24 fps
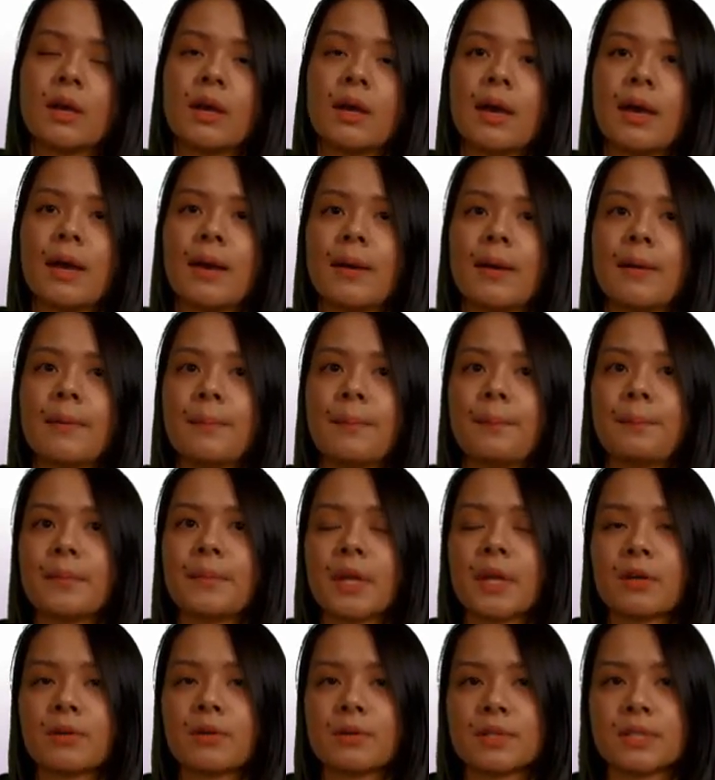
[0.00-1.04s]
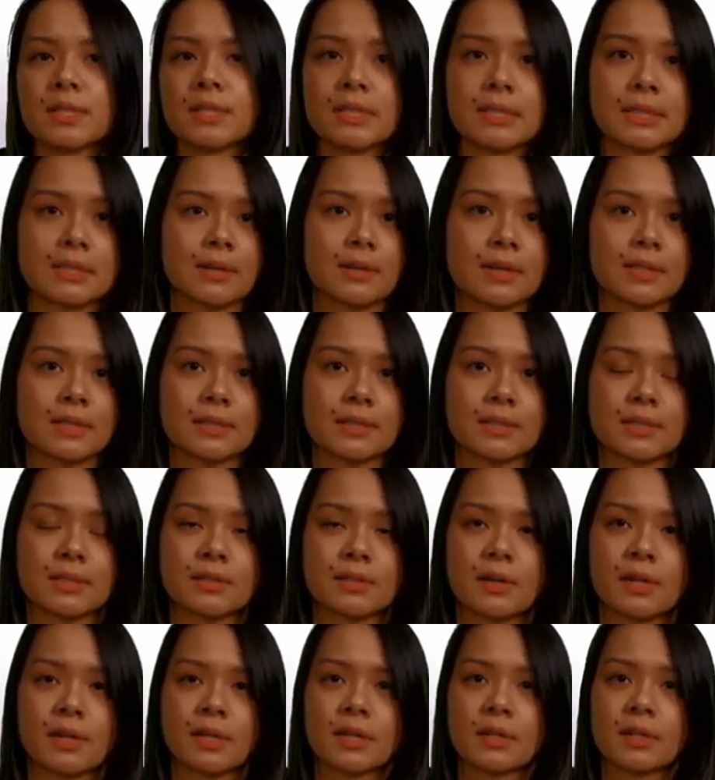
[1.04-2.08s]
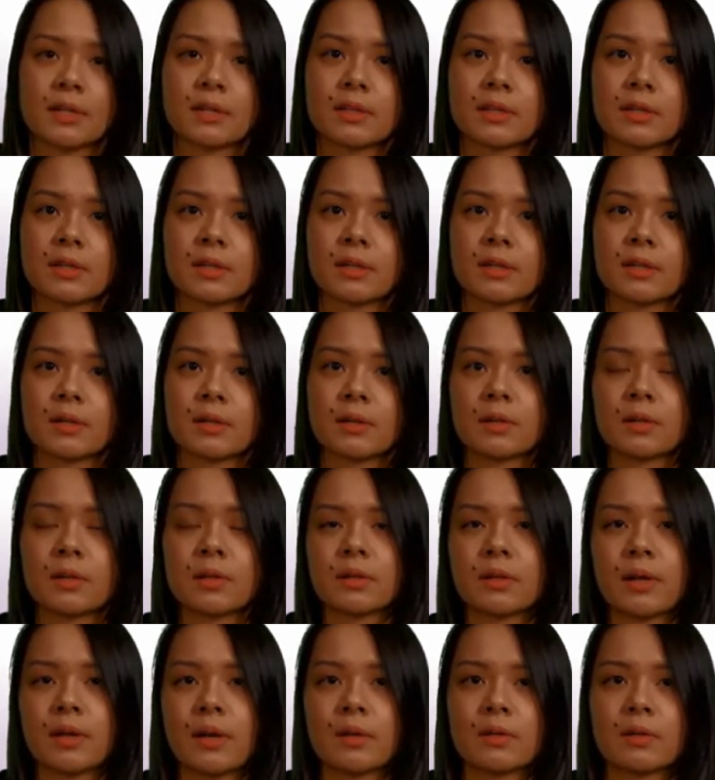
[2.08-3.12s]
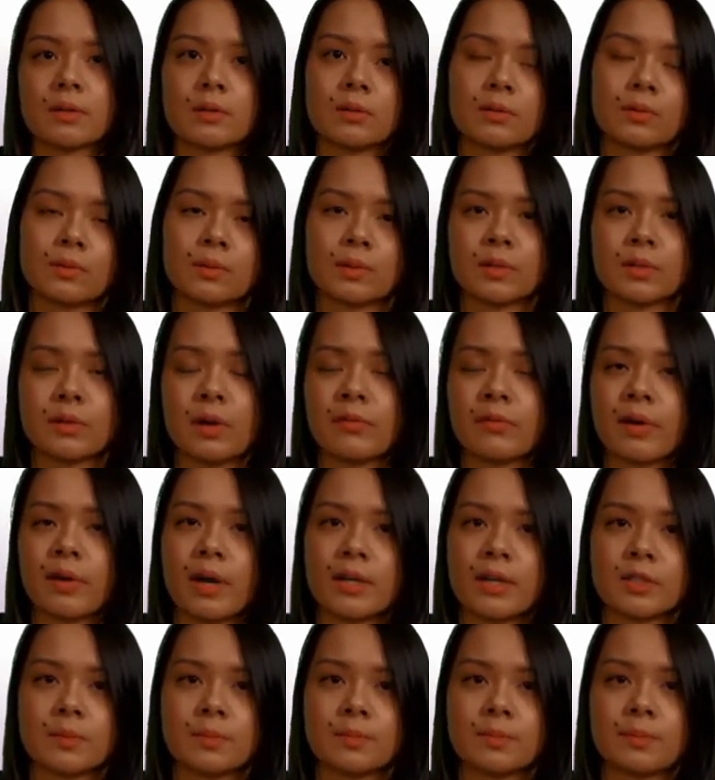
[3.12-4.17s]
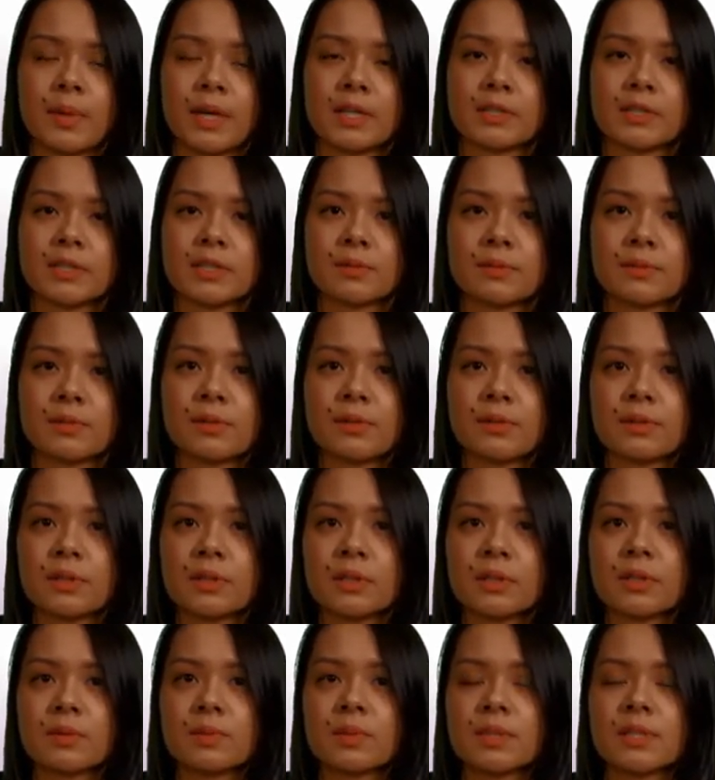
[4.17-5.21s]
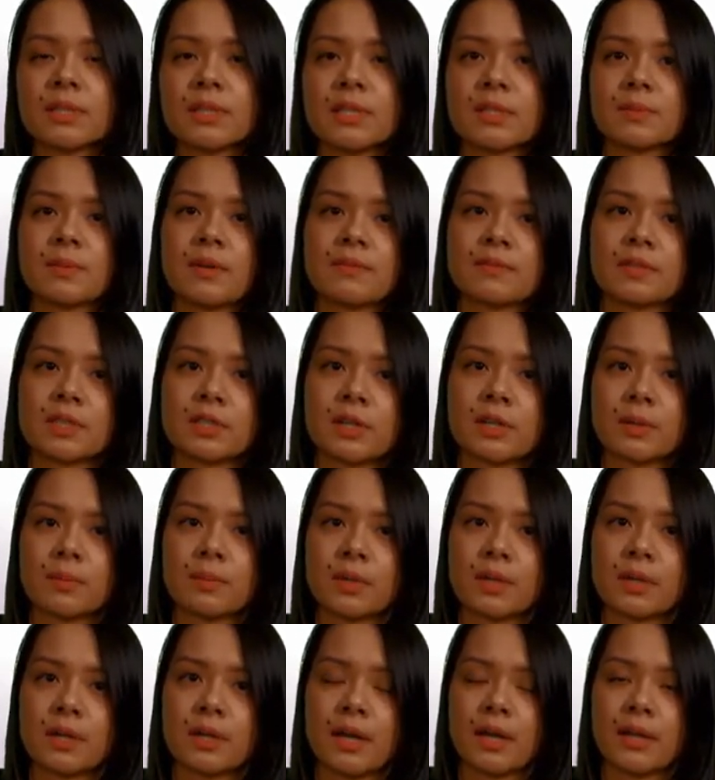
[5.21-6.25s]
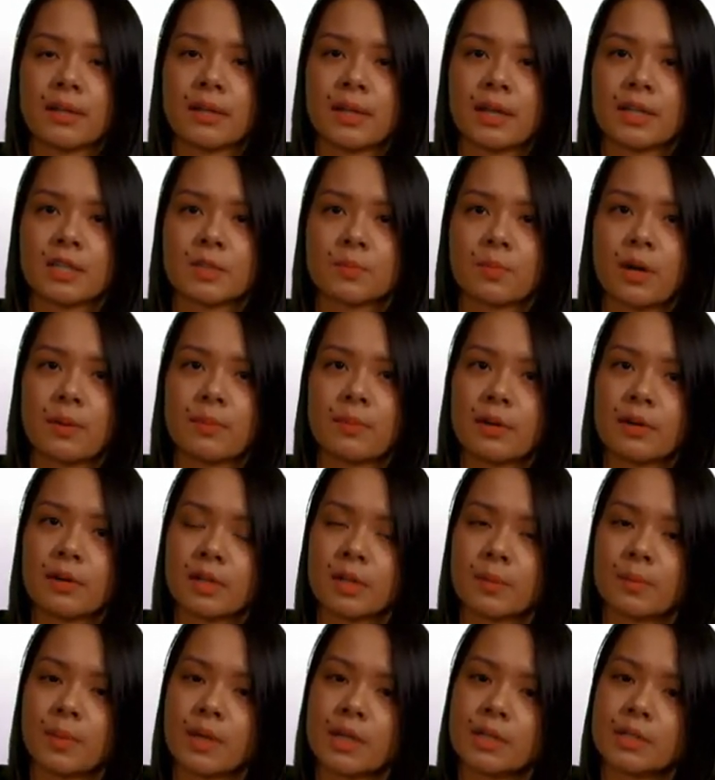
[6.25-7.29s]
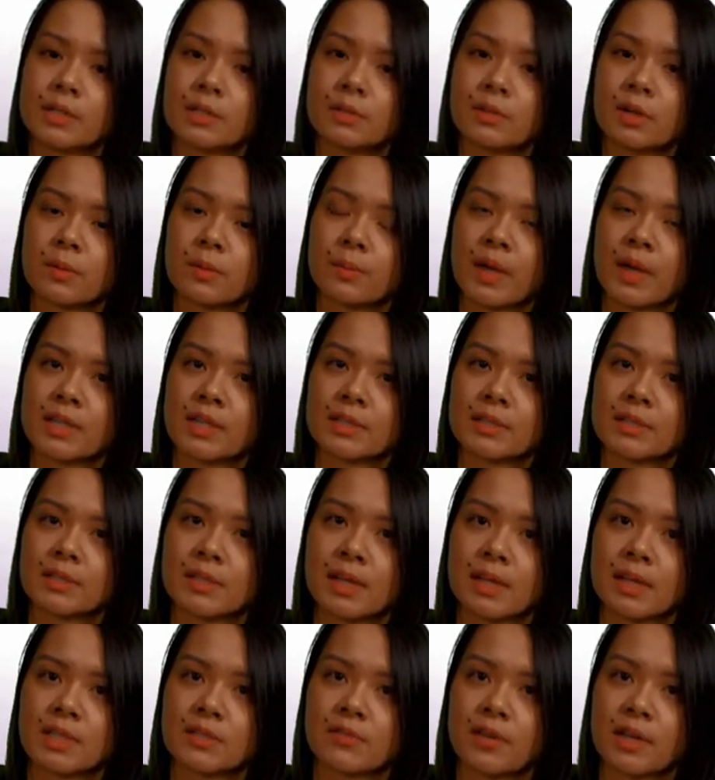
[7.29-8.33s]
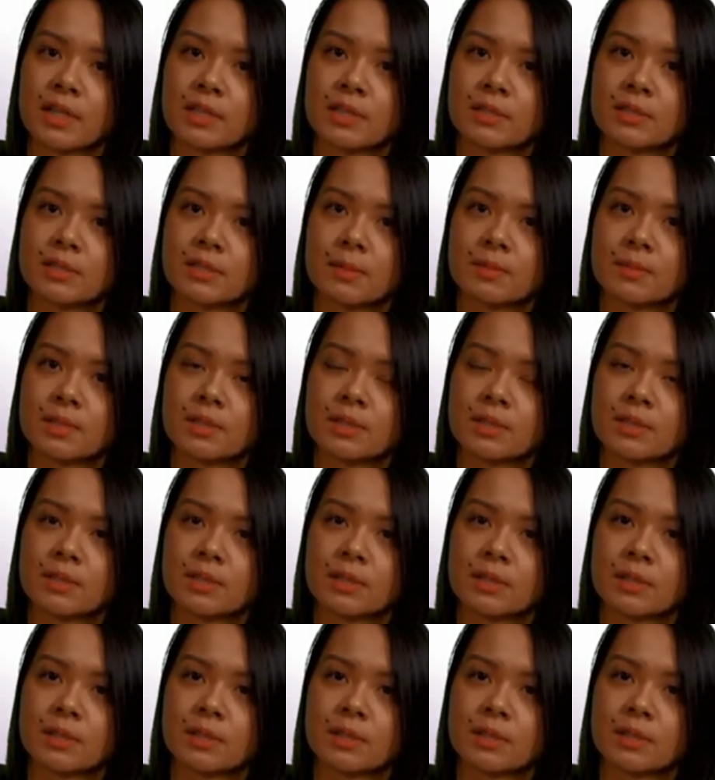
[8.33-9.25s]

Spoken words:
across 6 sites in Australia. There were a little over 100 patients recruited. It was 6 months of treatment, and that's primarily been to look at patient satisfaction, substance use